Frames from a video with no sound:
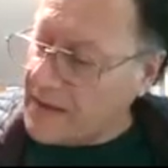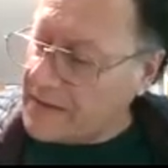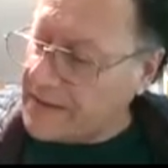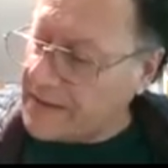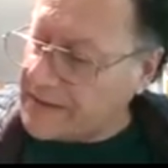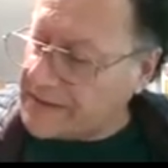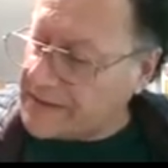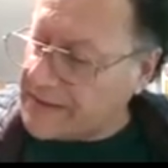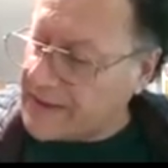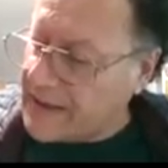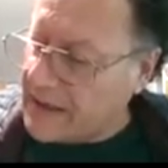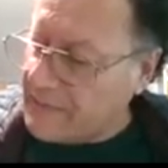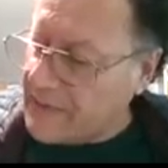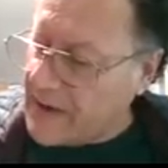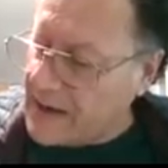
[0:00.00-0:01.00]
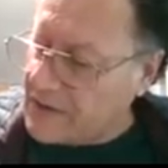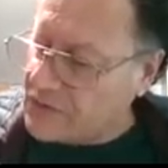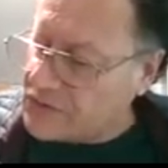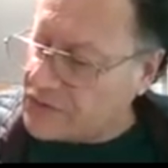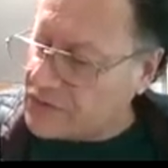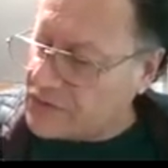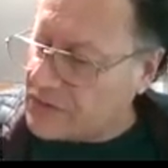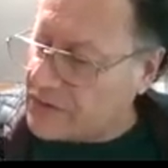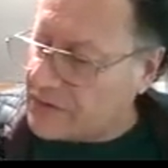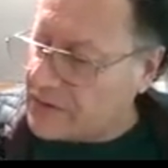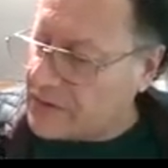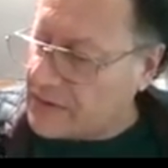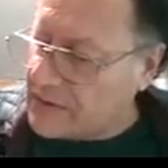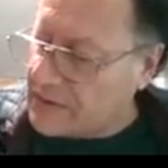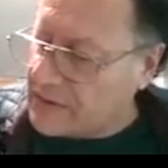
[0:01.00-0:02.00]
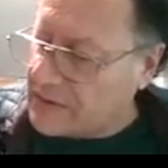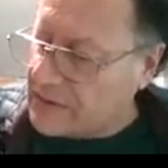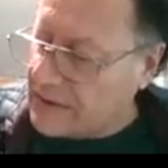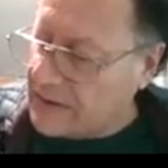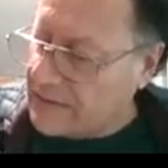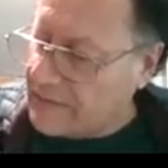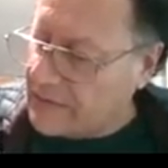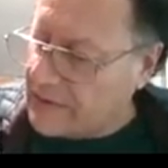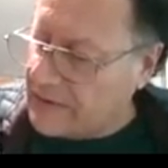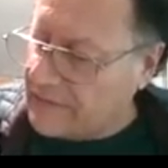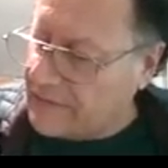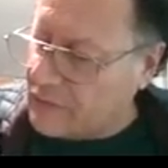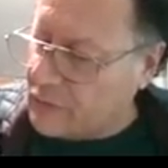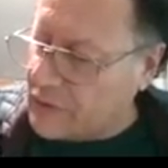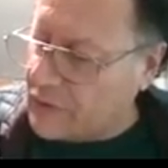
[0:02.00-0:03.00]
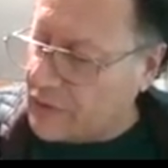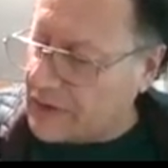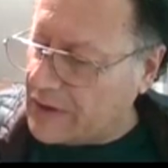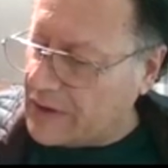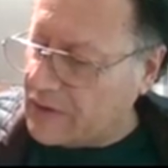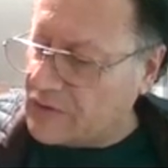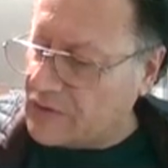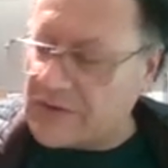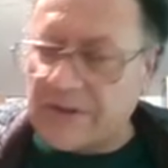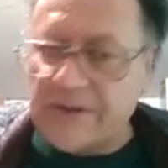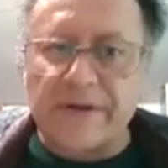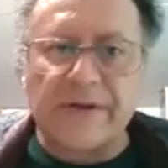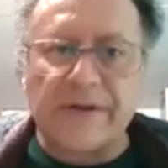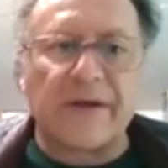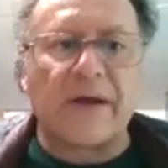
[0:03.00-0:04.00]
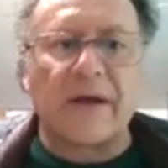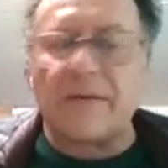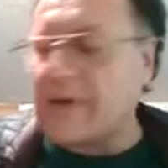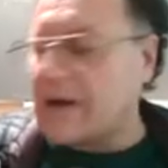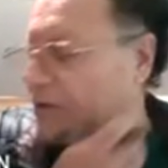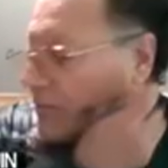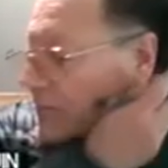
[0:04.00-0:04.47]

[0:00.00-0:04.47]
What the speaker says: the critical values, if we want to use the critical value